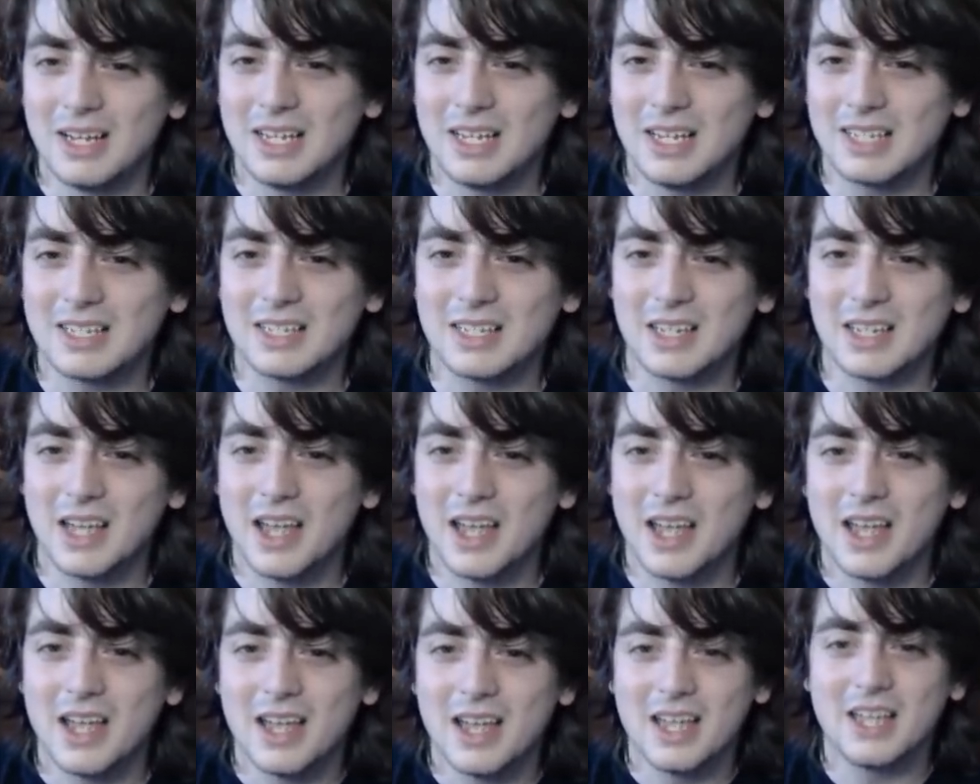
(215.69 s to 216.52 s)
He's
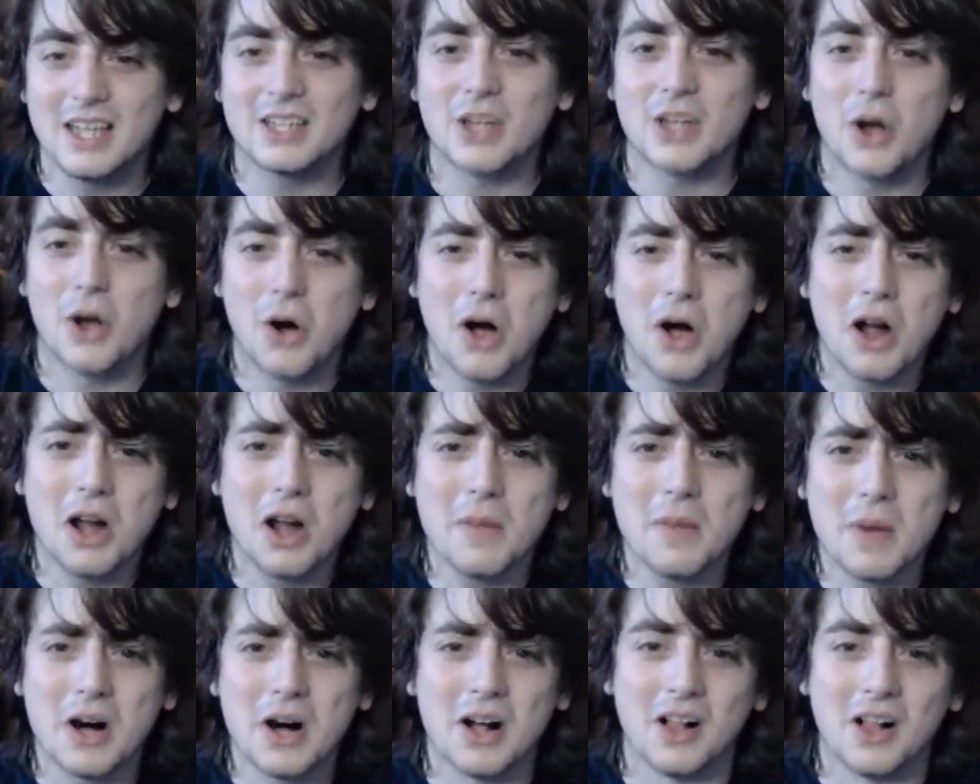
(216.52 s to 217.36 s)
he's
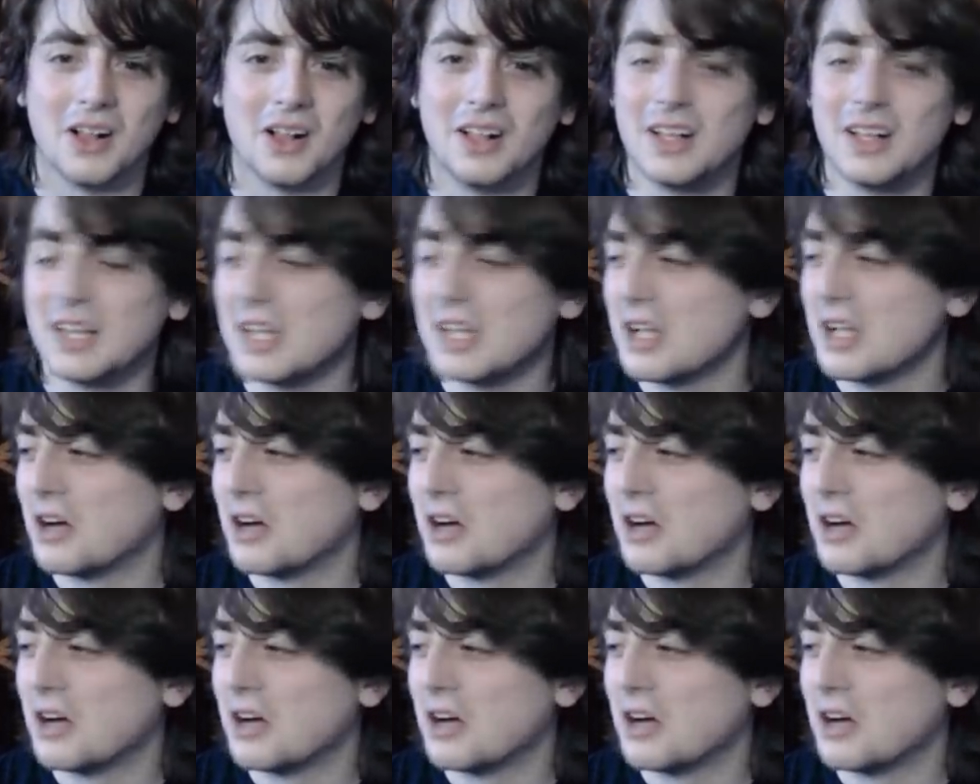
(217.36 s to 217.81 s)
horrible.